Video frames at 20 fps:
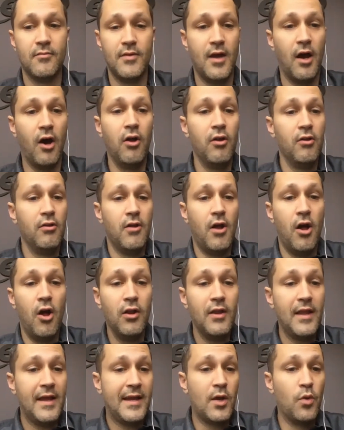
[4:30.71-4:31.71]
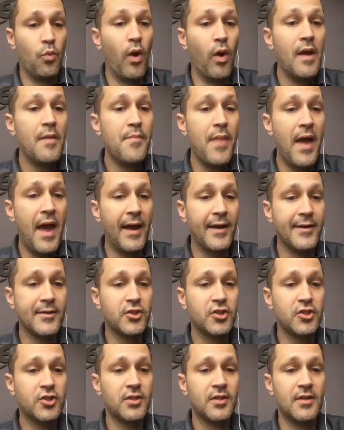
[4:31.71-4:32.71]
all like in one
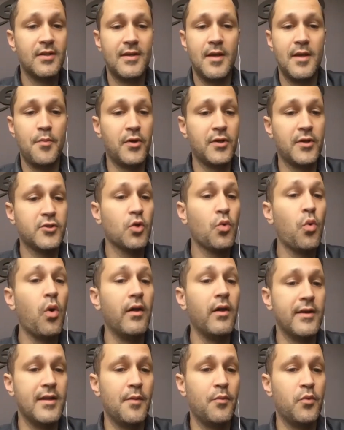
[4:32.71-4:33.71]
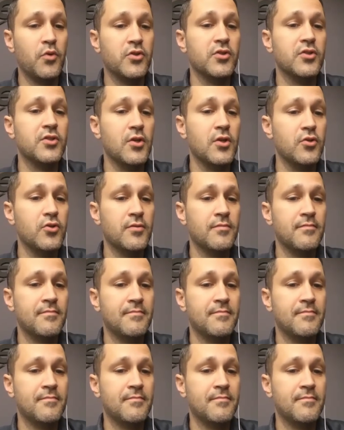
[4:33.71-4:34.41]
batch. It brings your quality up, which is huge.